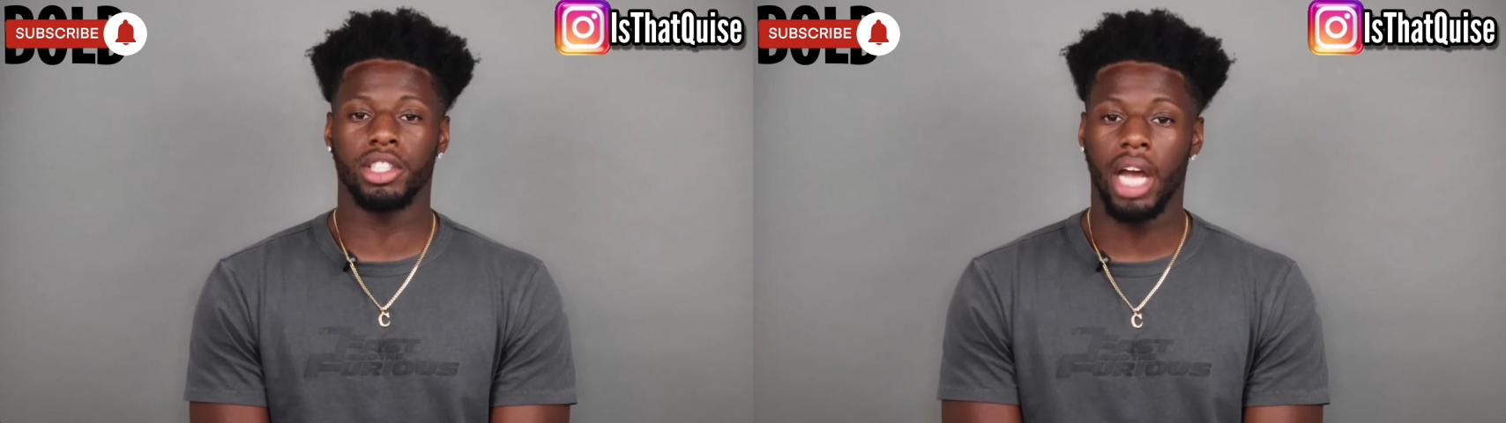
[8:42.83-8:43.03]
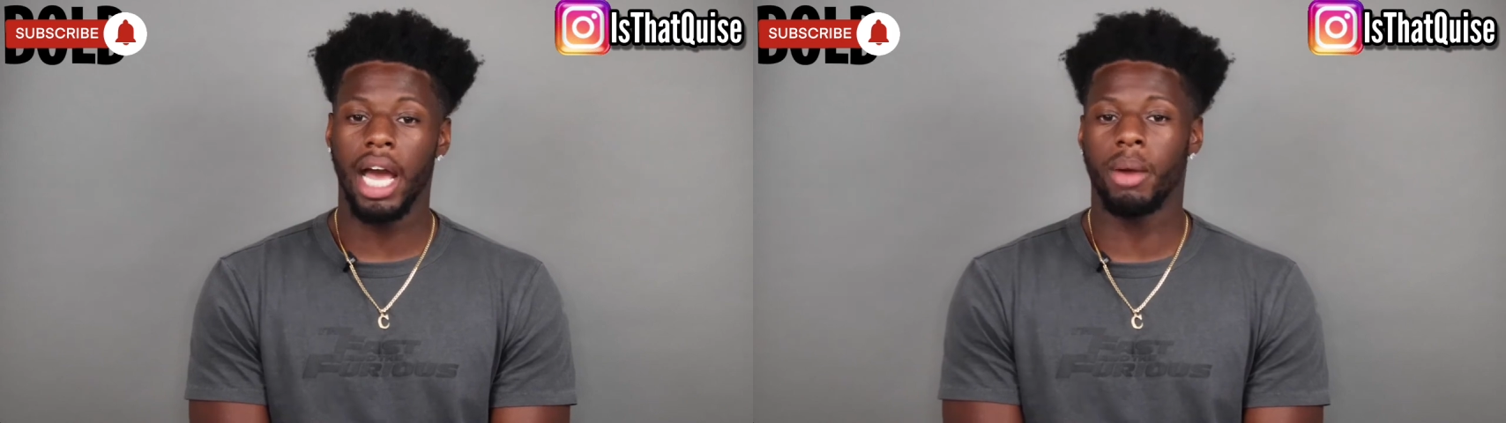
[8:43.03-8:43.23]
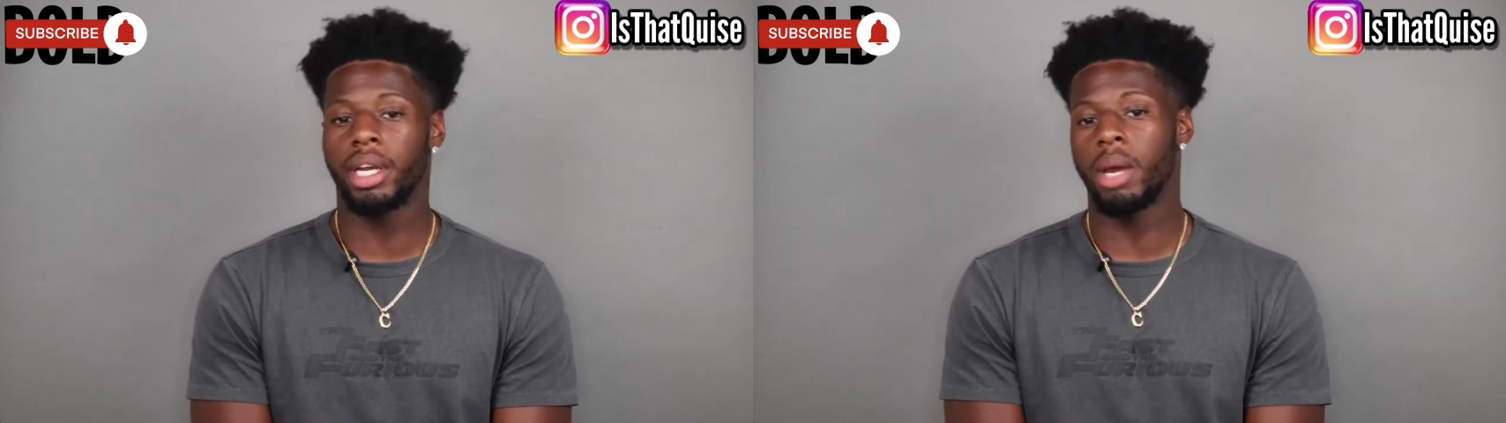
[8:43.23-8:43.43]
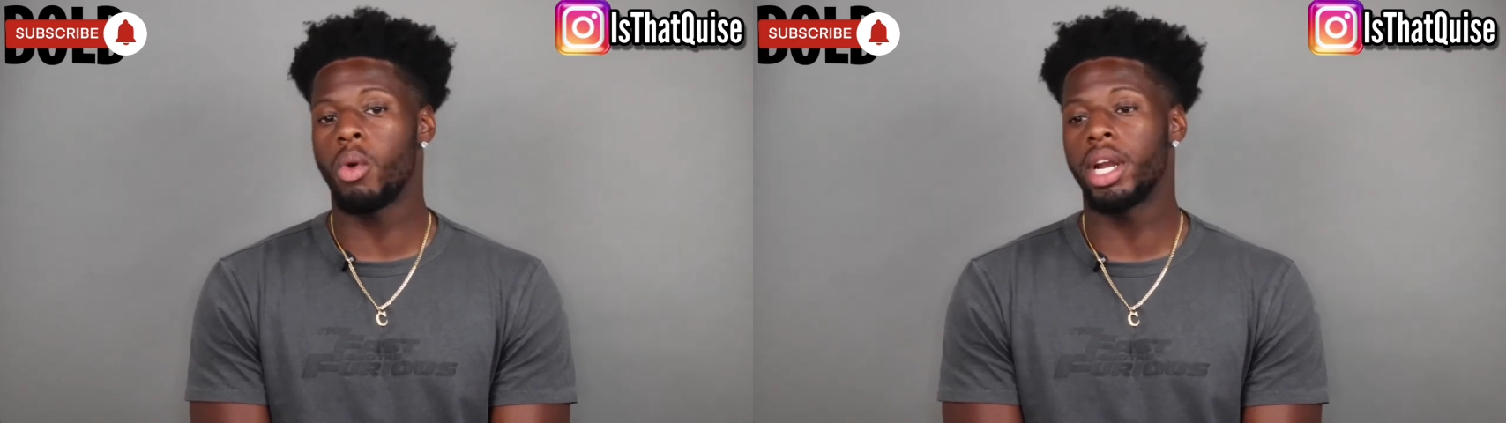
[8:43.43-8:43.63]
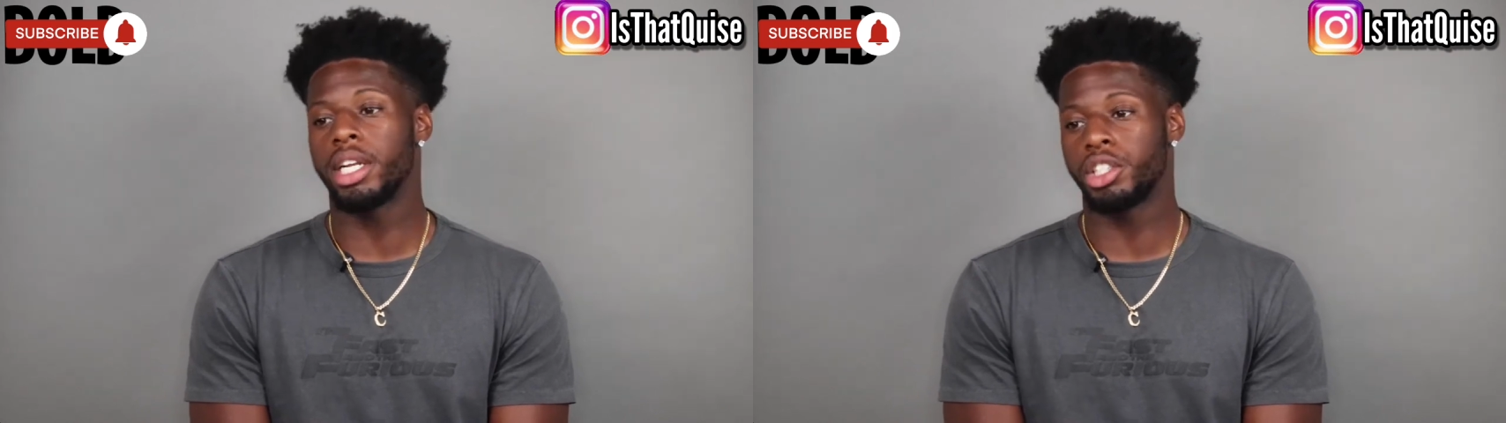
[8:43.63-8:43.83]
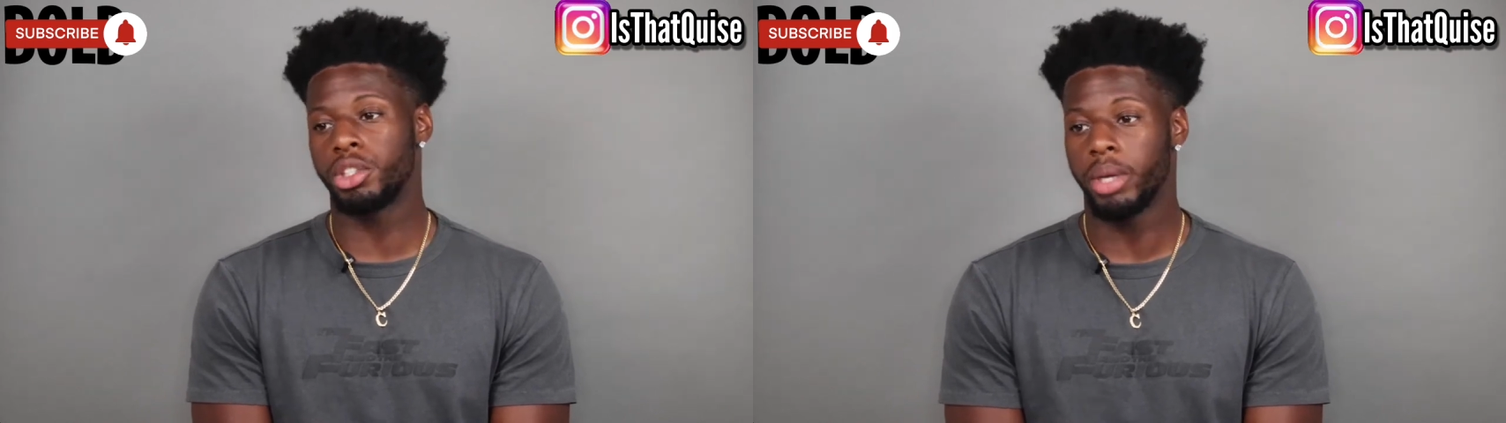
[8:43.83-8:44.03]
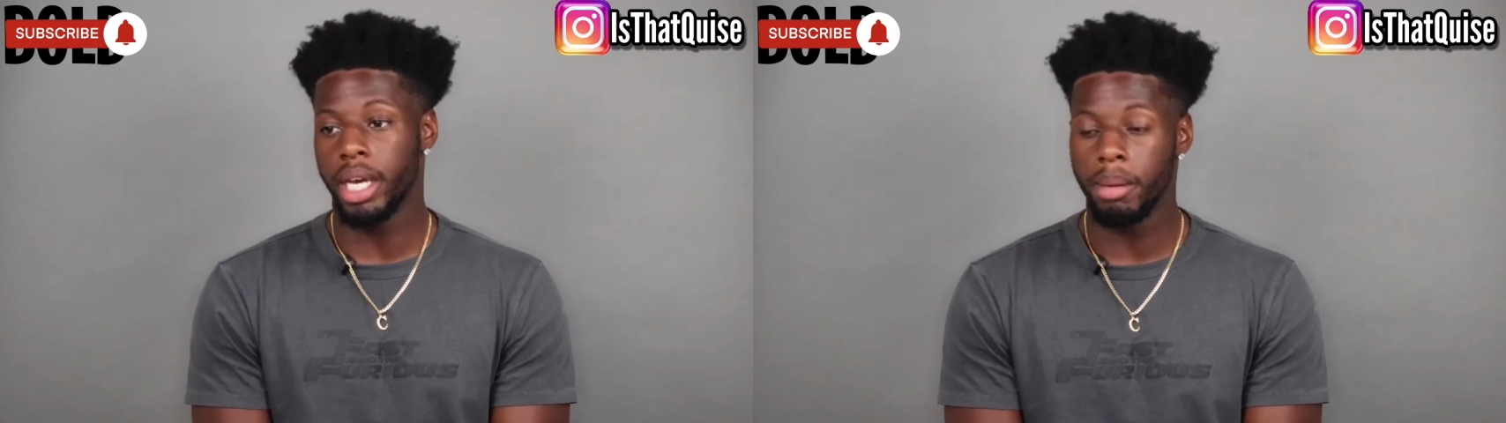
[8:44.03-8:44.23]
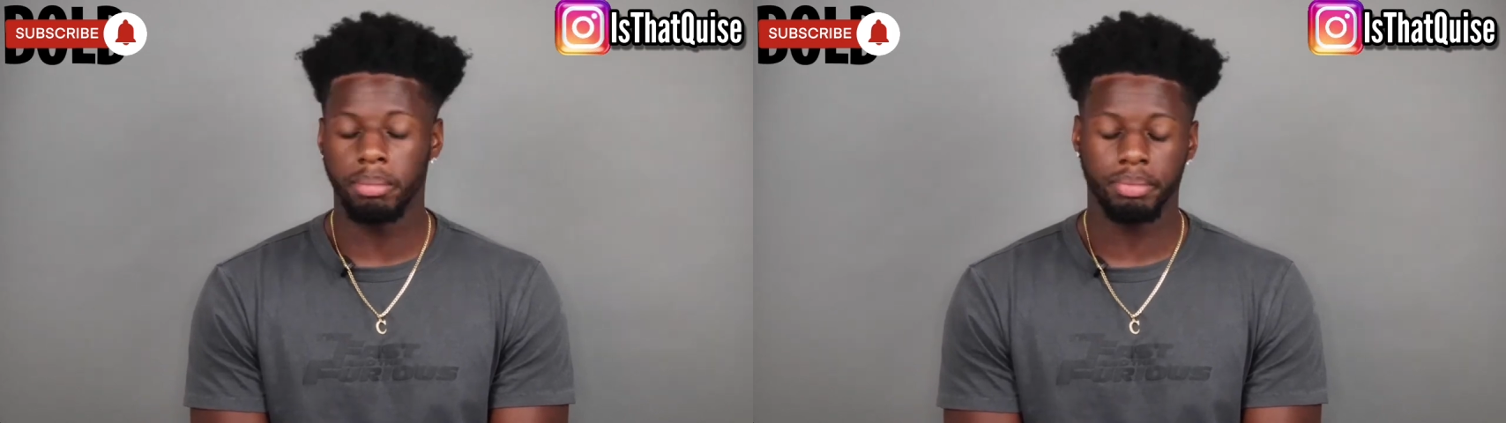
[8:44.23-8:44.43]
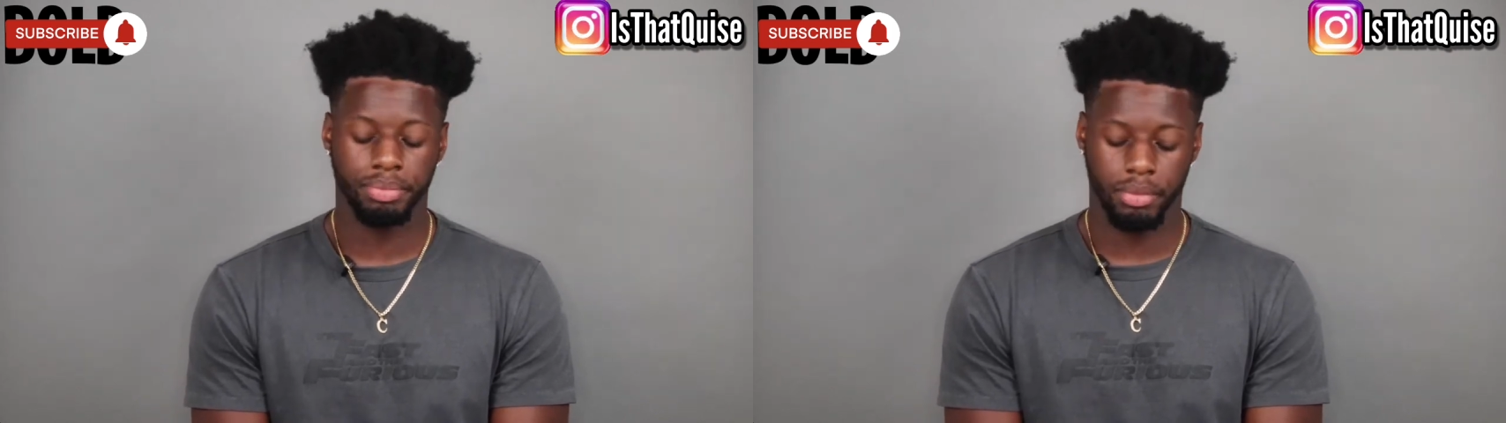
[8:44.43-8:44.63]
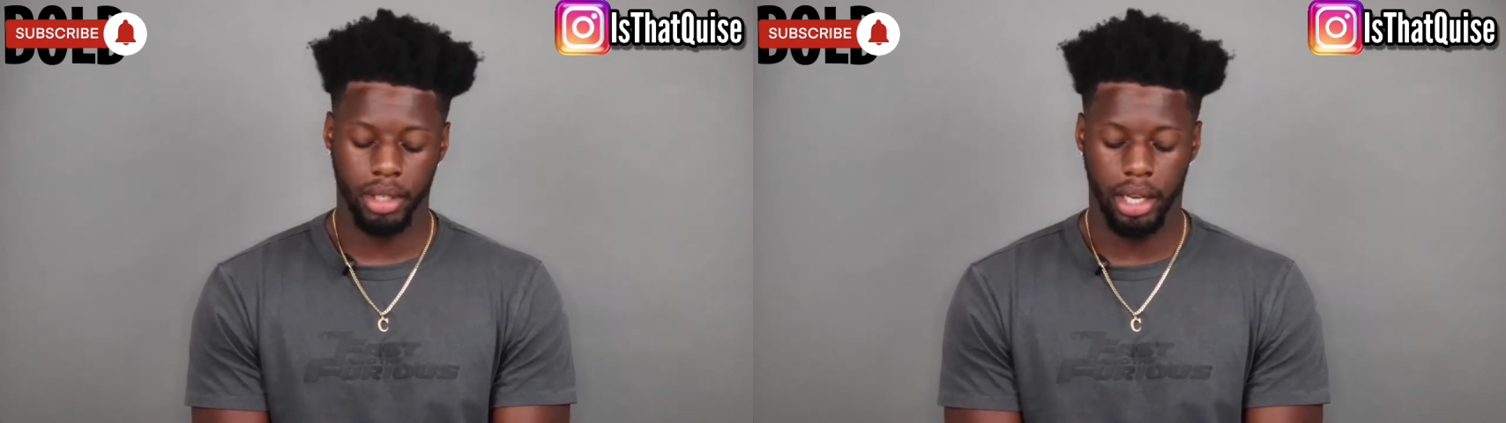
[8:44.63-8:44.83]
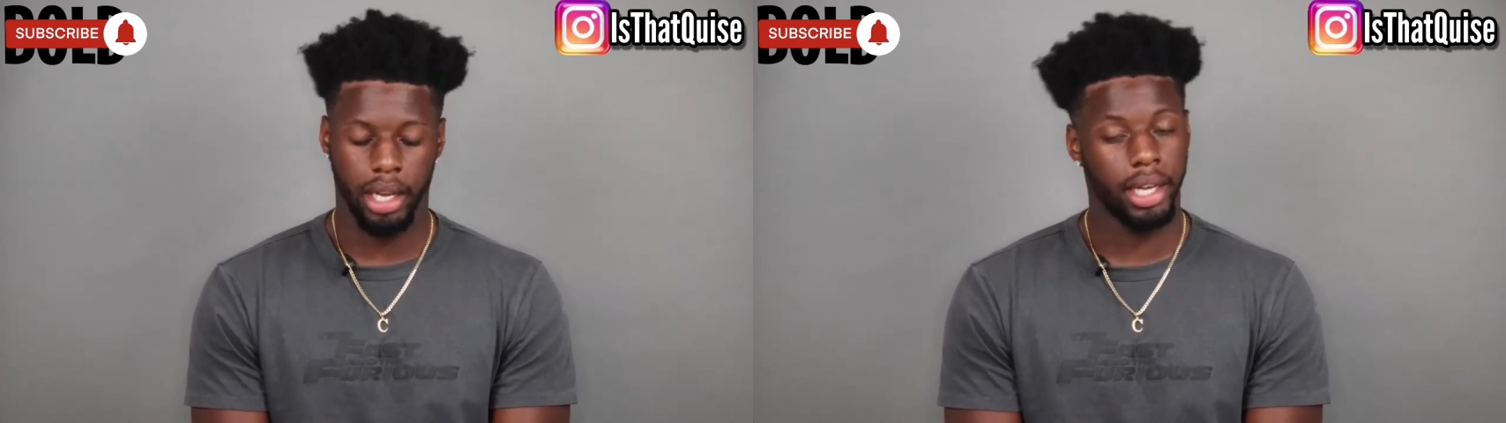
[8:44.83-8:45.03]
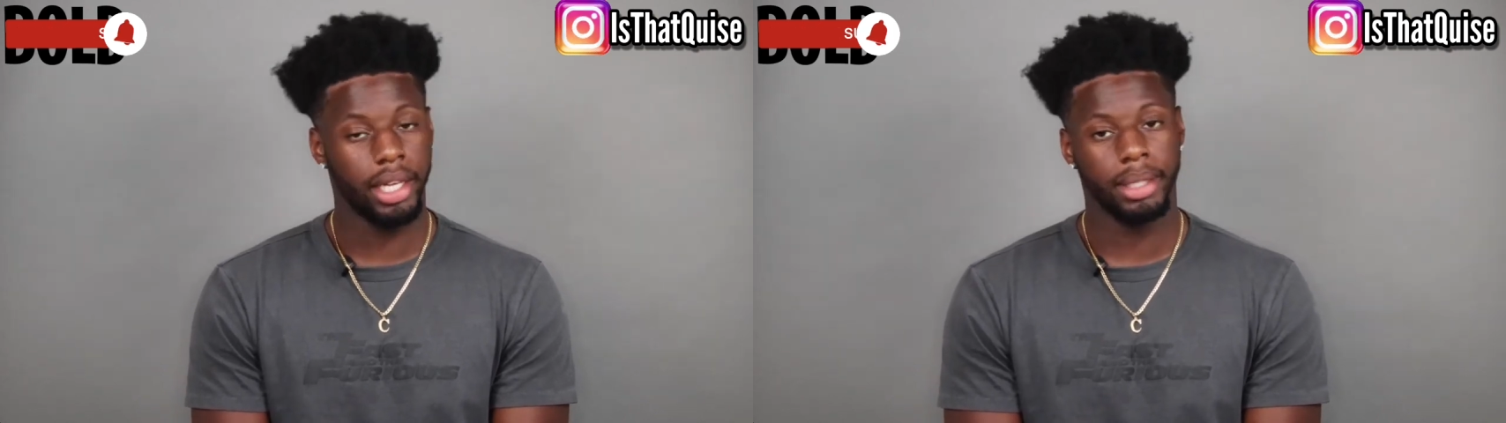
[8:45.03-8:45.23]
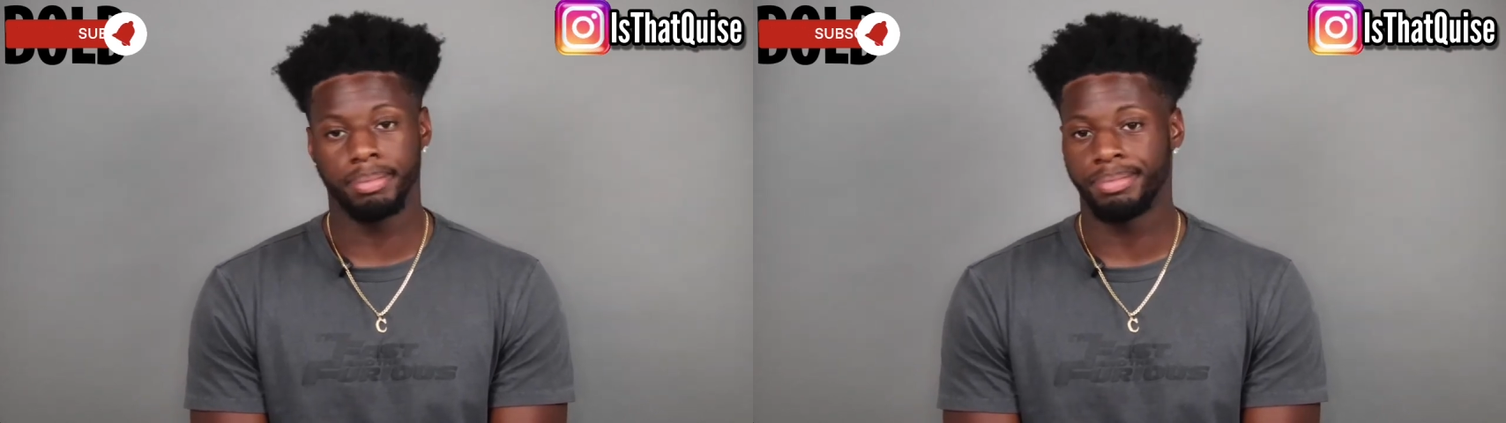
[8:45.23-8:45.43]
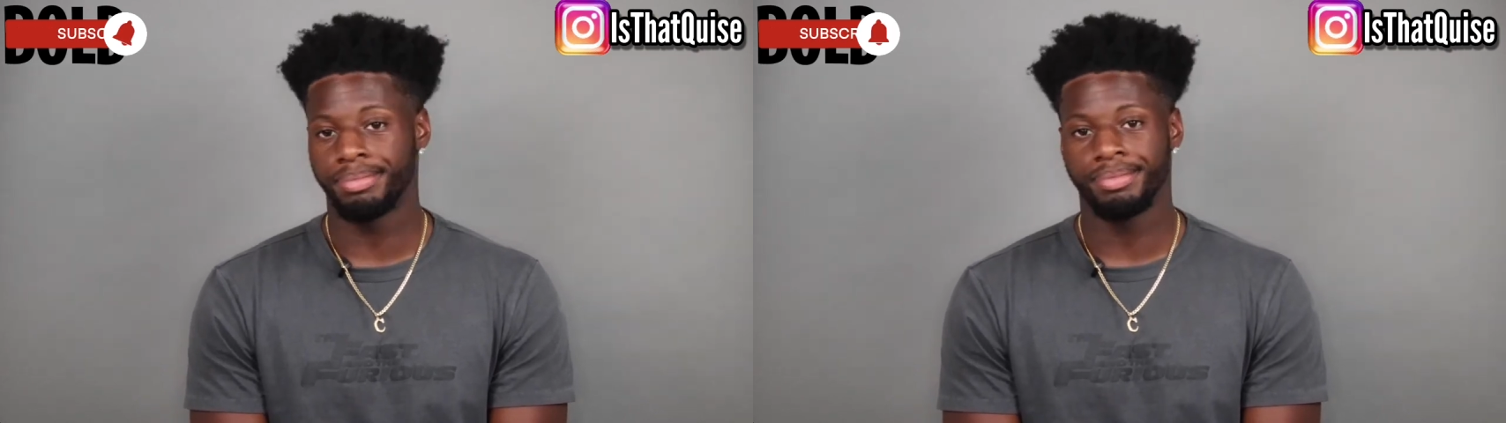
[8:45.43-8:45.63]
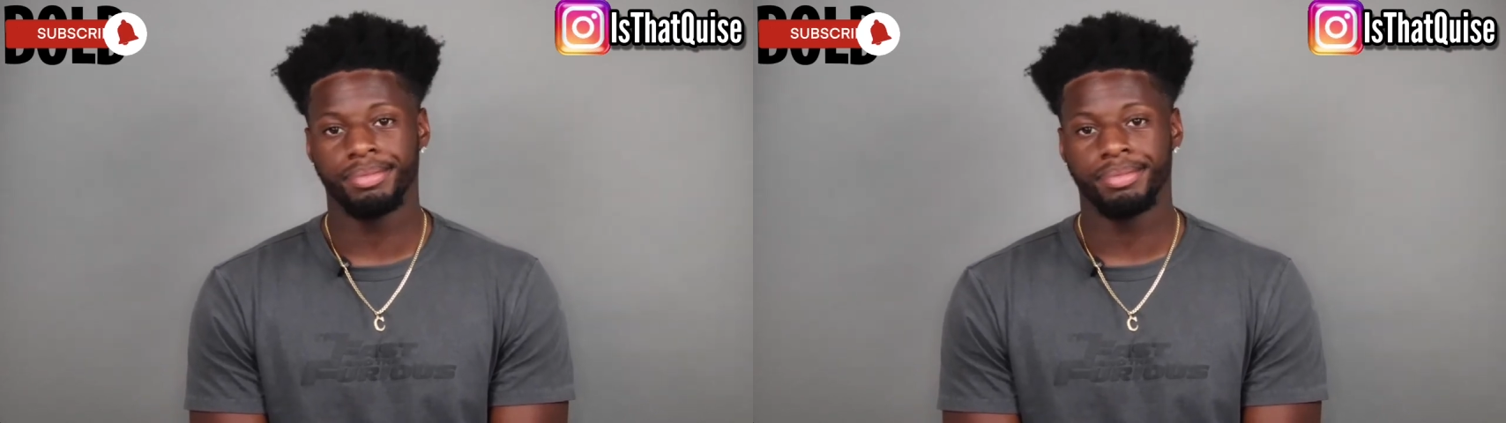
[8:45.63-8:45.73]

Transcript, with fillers: shot when they wanted to shoot him and